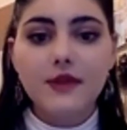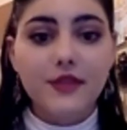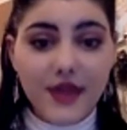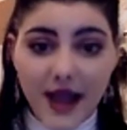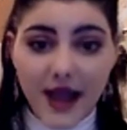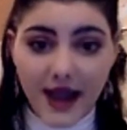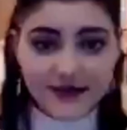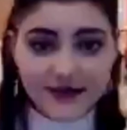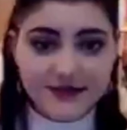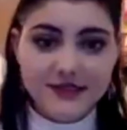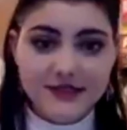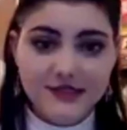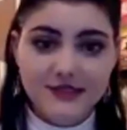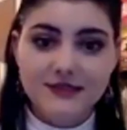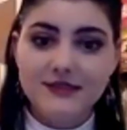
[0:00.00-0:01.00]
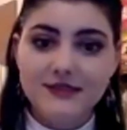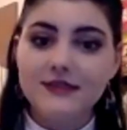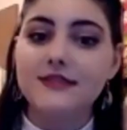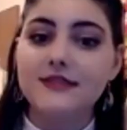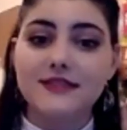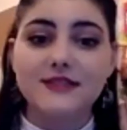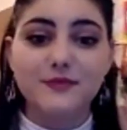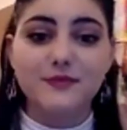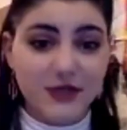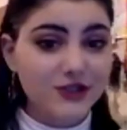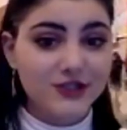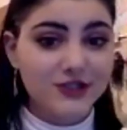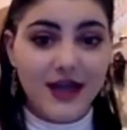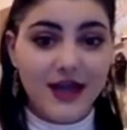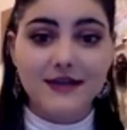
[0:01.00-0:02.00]
That is as
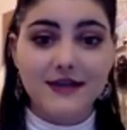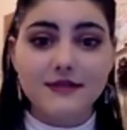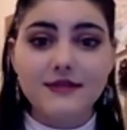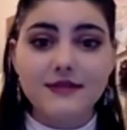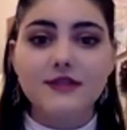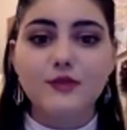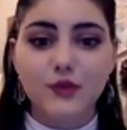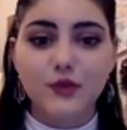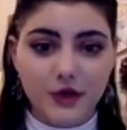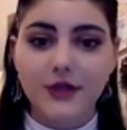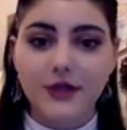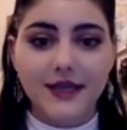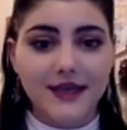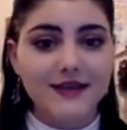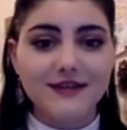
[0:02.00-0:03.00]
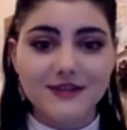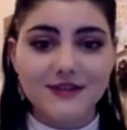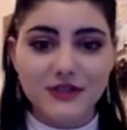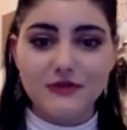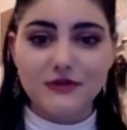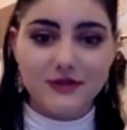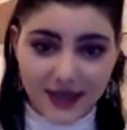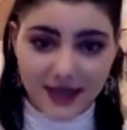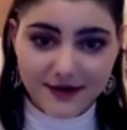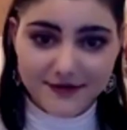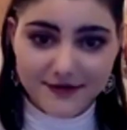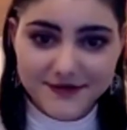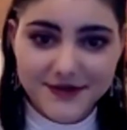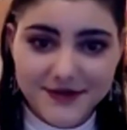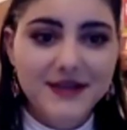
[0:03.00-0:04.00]
much science as we're going to get into today
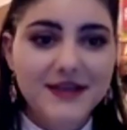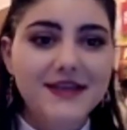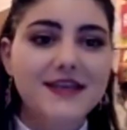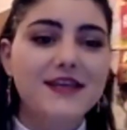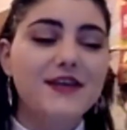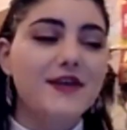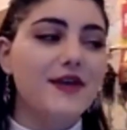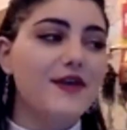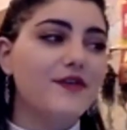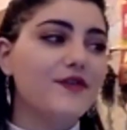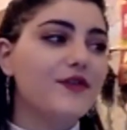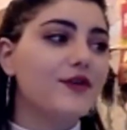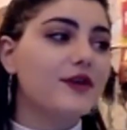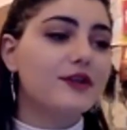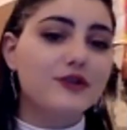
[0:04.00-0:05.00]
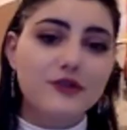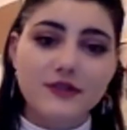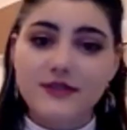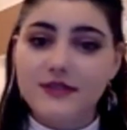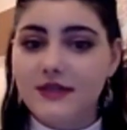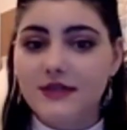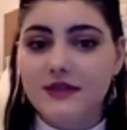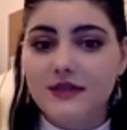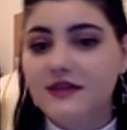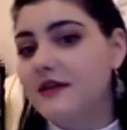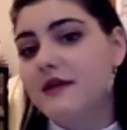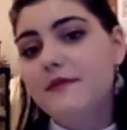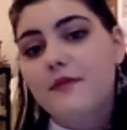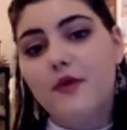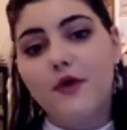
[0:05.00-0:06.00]
if you're interested in
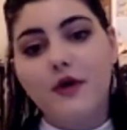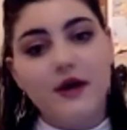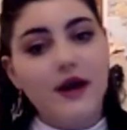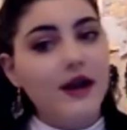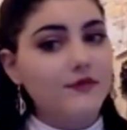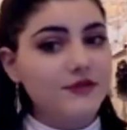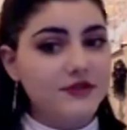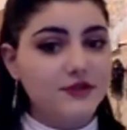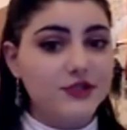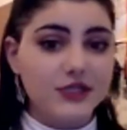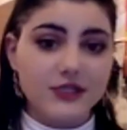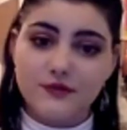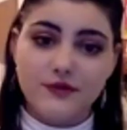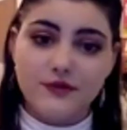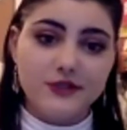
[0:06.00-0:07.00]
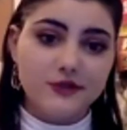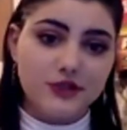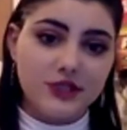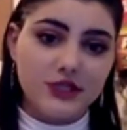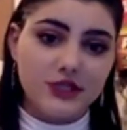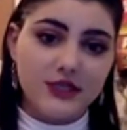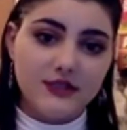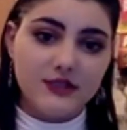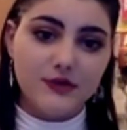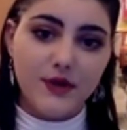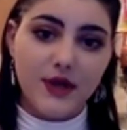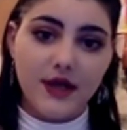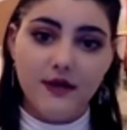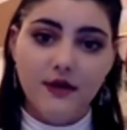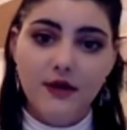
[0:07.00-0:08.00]
it more, I would suggest researching into
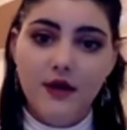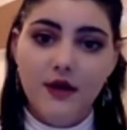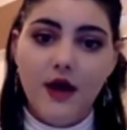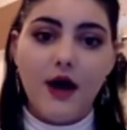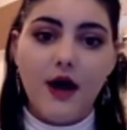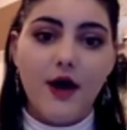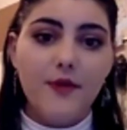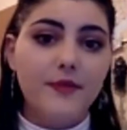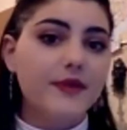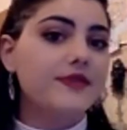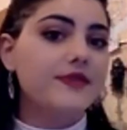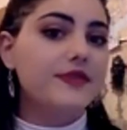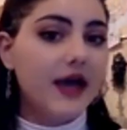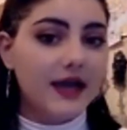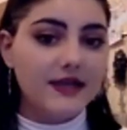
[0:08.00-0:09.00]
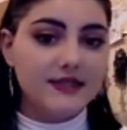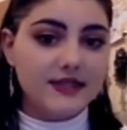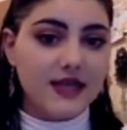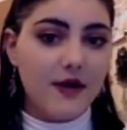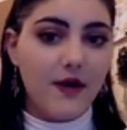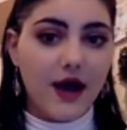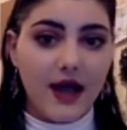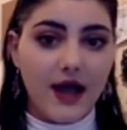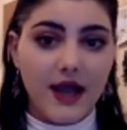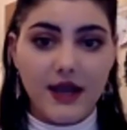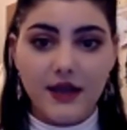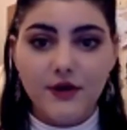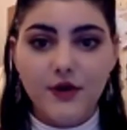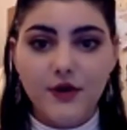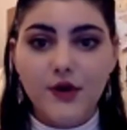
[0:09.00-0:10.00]
it. Um, but that is how
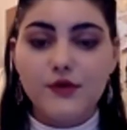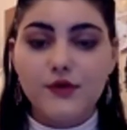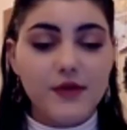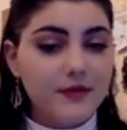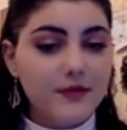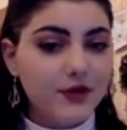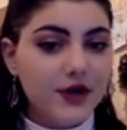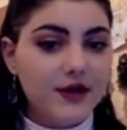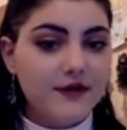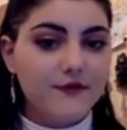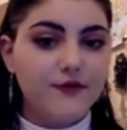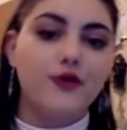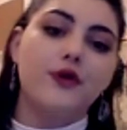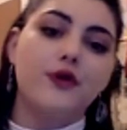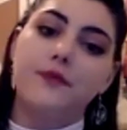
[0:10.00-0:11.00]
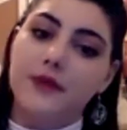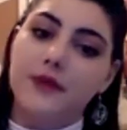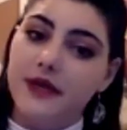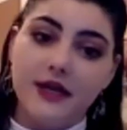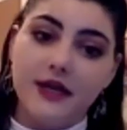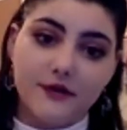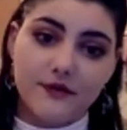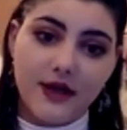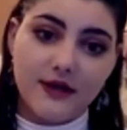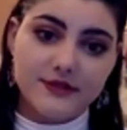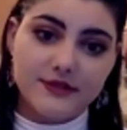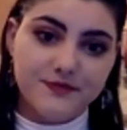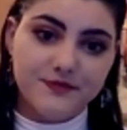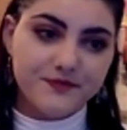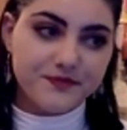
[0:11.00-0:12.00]
I remember it for playing
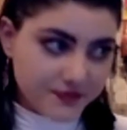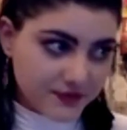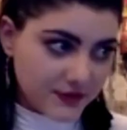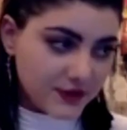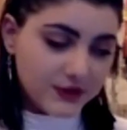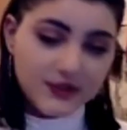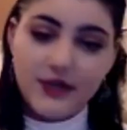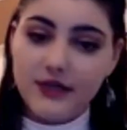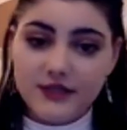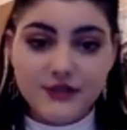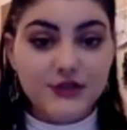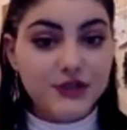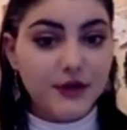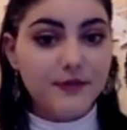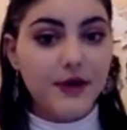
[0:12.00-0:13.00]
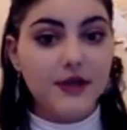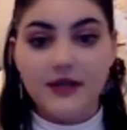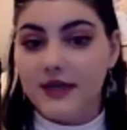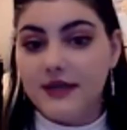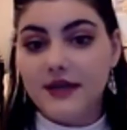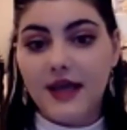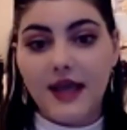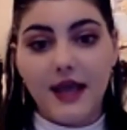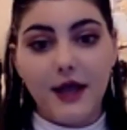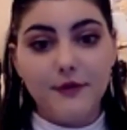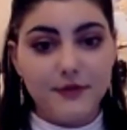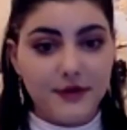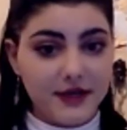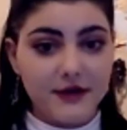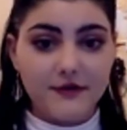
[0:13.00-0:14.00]
around. So now let's jump on in
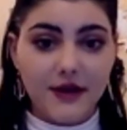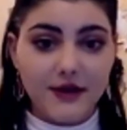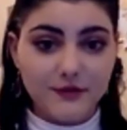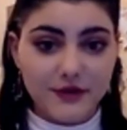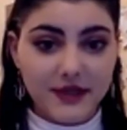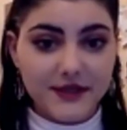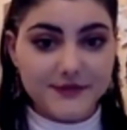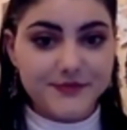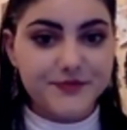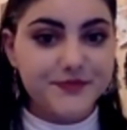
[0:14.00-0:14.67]
and play around with it.